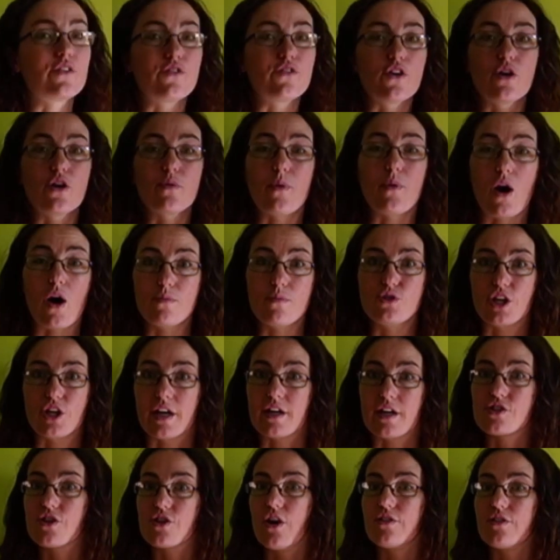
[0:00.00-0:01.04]
verb,
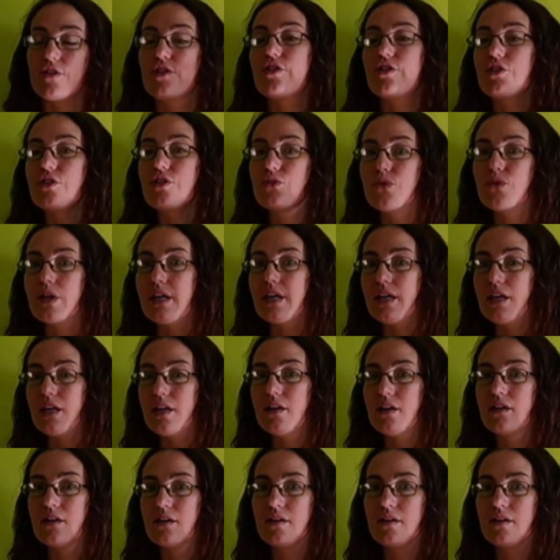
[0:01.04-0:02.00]
object are the three